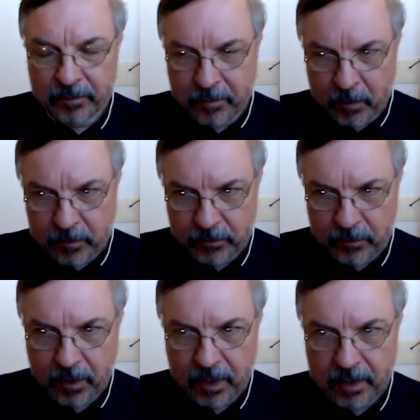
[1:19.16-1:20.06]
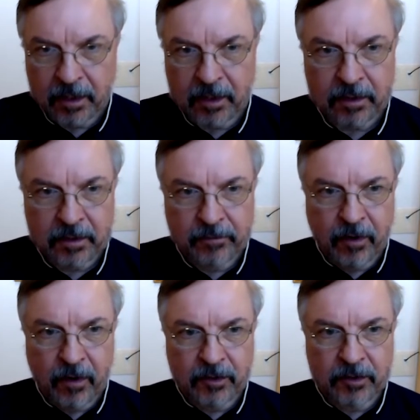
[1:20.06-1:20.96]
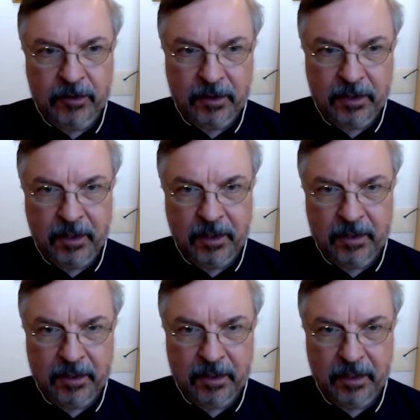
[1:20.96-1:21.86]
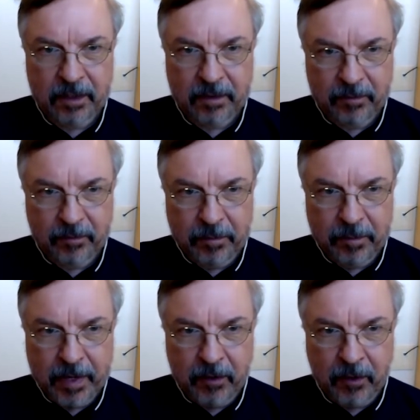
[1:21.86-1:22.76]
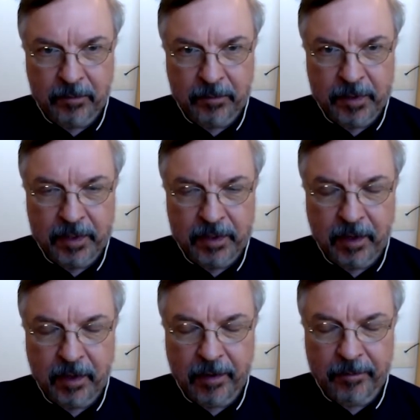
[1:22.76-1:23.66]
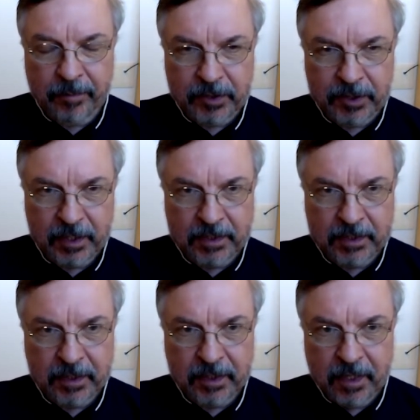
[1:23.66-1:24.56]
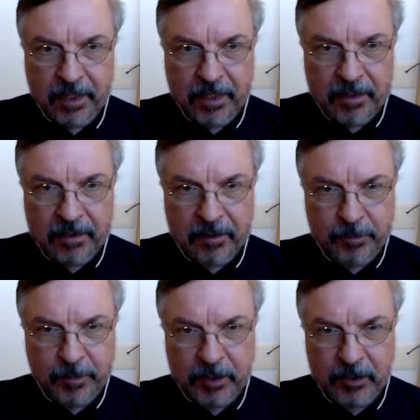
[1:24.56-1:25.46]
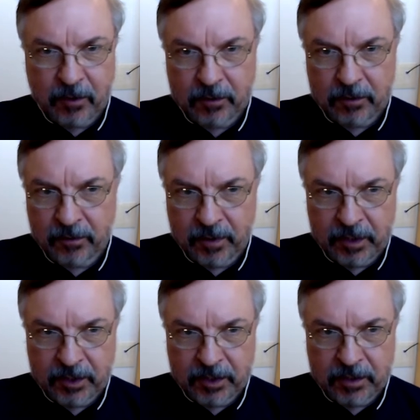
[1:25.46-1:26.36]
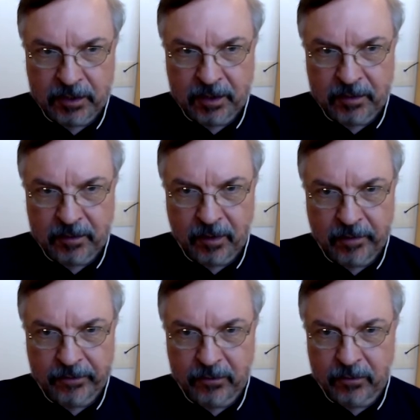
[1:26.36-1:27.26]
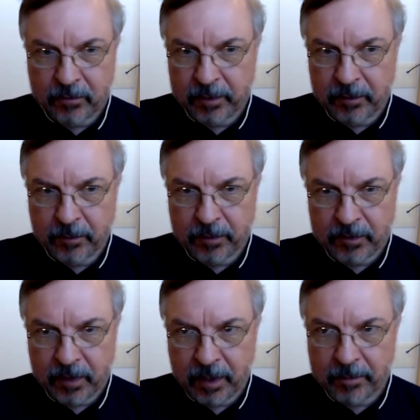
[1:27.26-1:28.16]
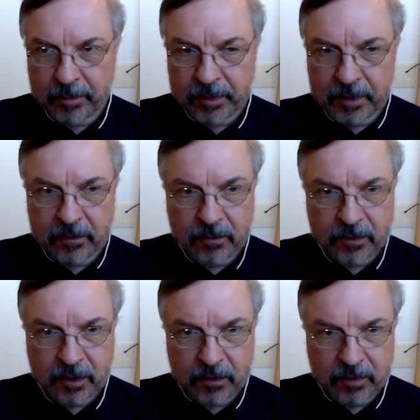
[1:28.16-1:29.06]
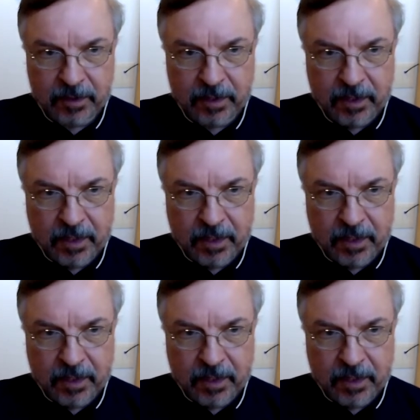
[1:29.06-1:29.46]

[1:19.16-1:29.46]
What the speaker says: most of you are adult nephrologists and may not be appreciating the special considerations that you have to do when you prescribe PD to children.